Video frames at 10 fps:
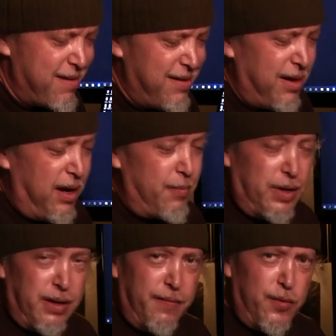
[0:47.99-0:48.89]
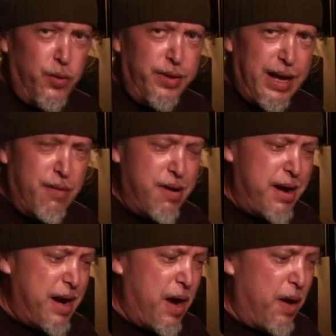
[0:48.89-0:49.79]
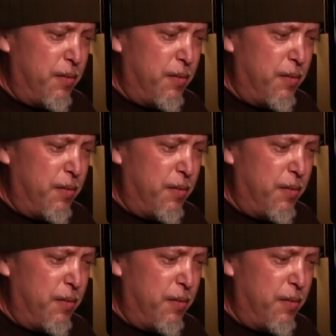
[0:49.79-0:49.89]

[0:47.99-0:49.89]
I'm not going to fool with that right now.